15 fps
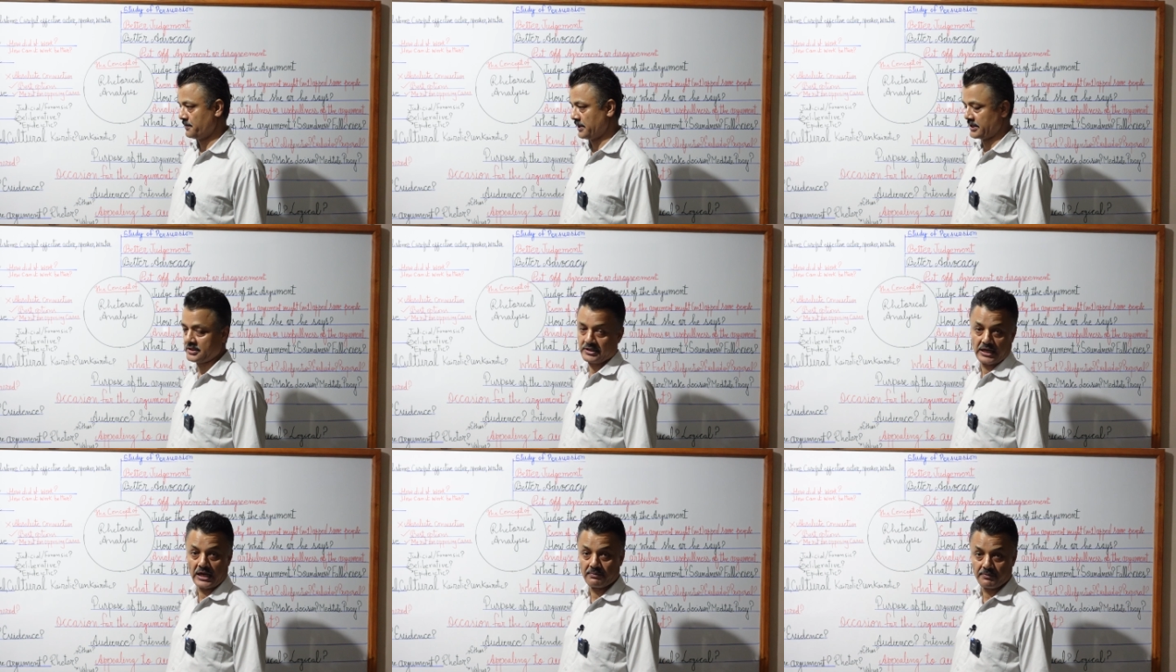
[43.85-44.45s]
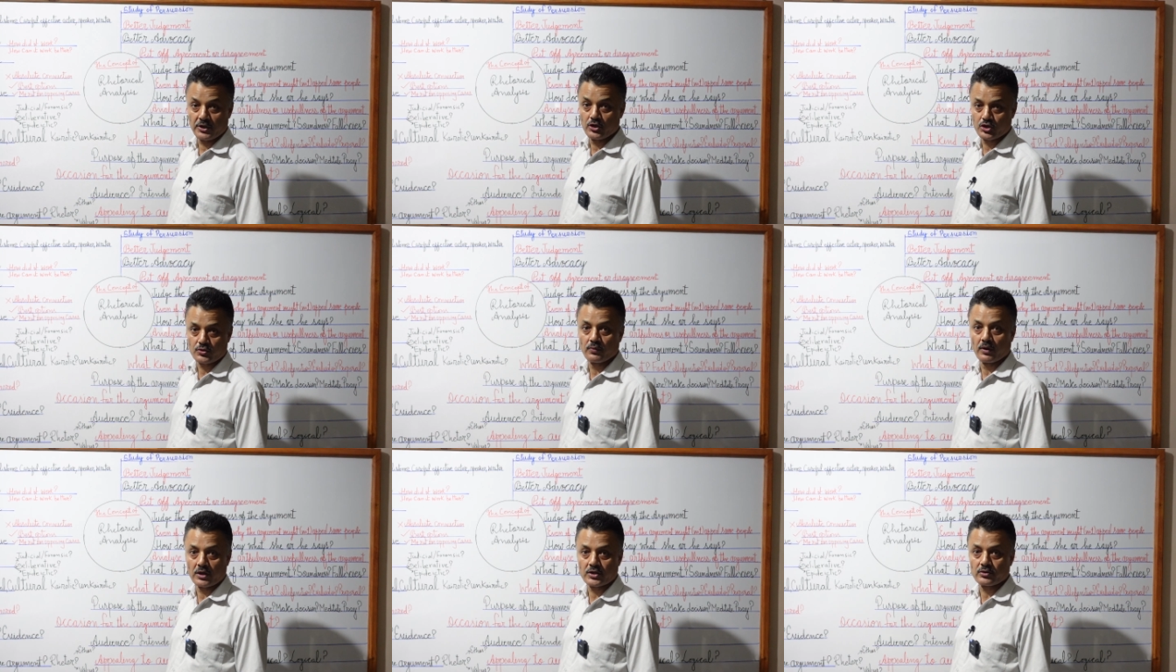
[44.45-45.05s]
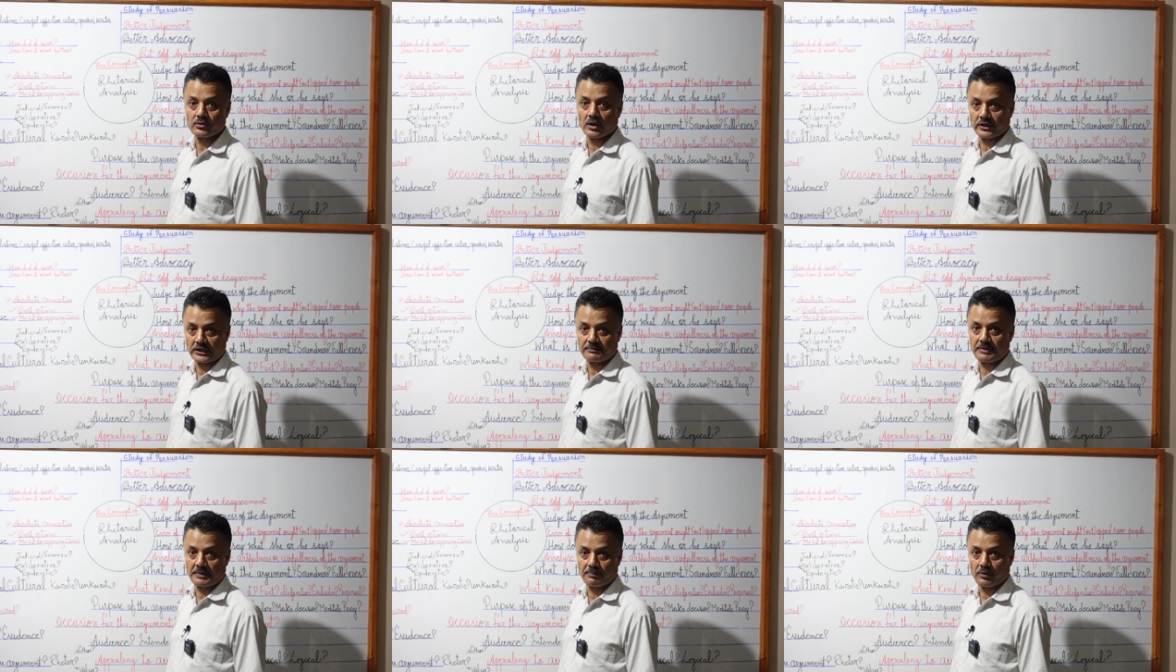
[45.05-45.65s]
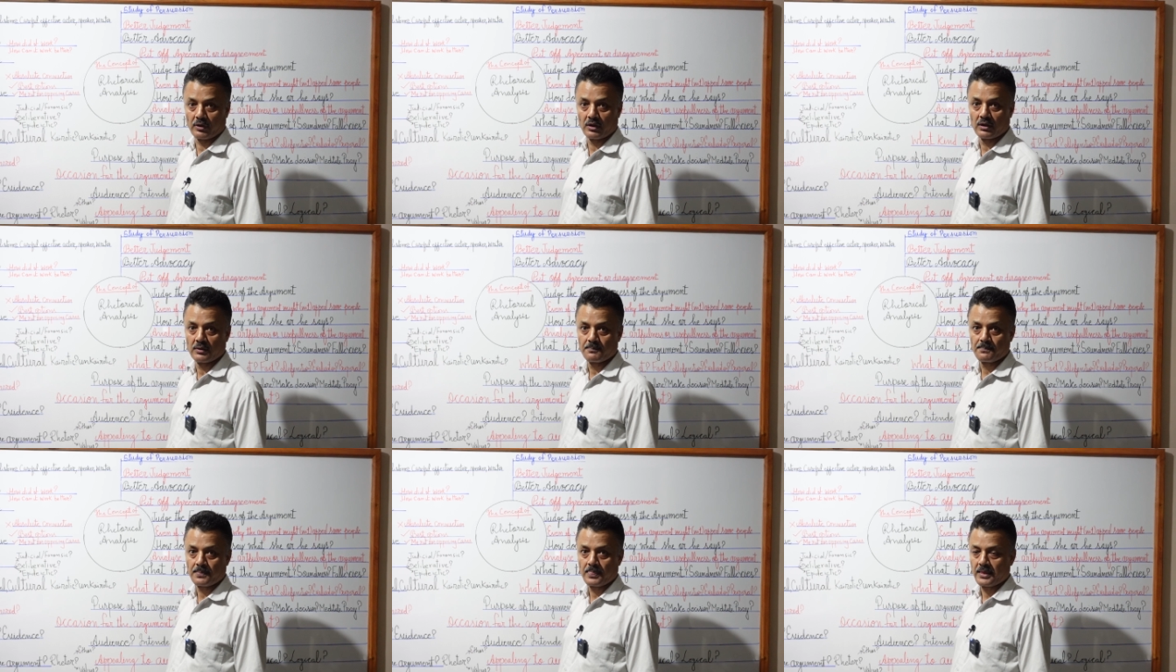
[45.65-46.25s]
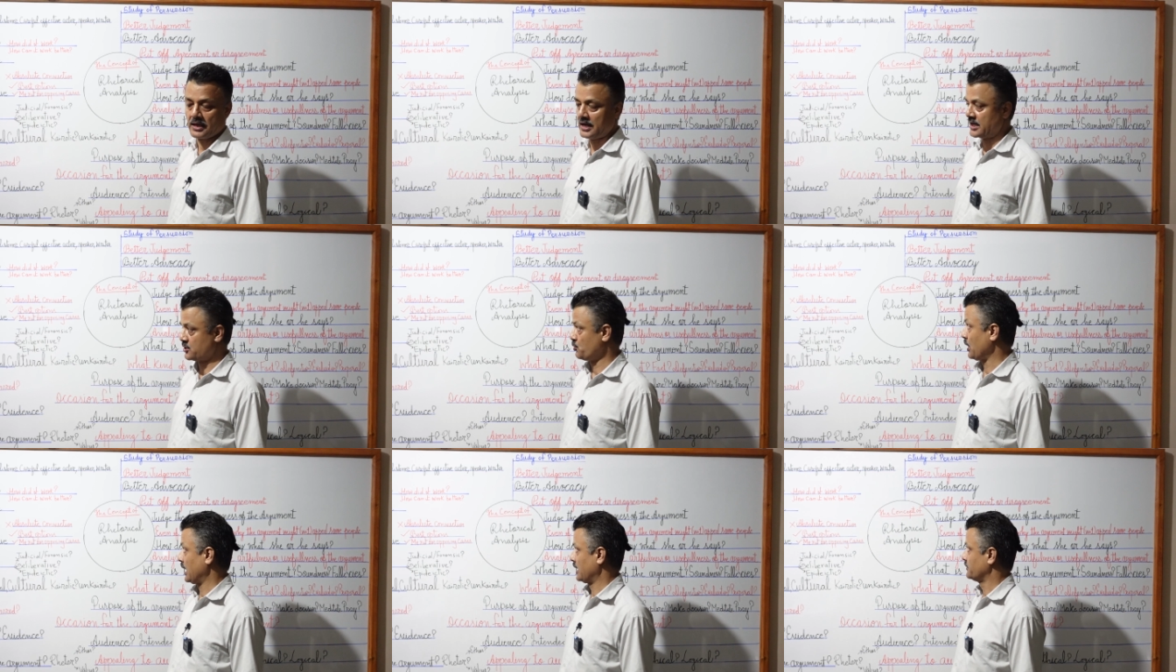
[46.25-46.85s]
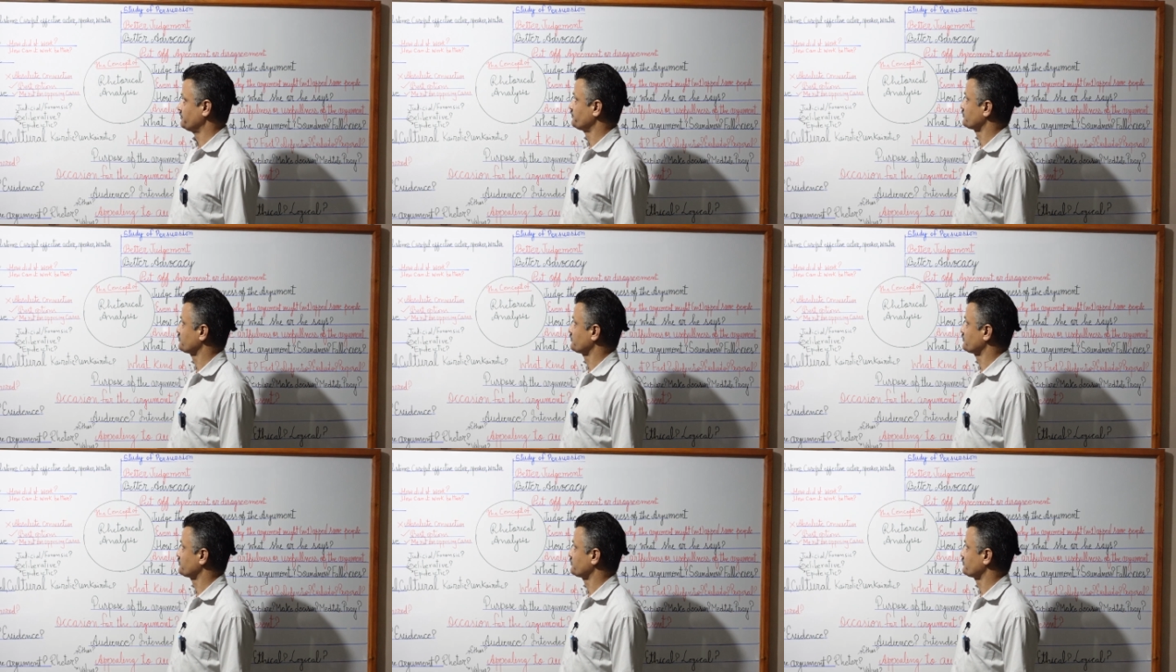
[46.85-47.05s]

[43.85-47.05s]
it can be useful to other people as well.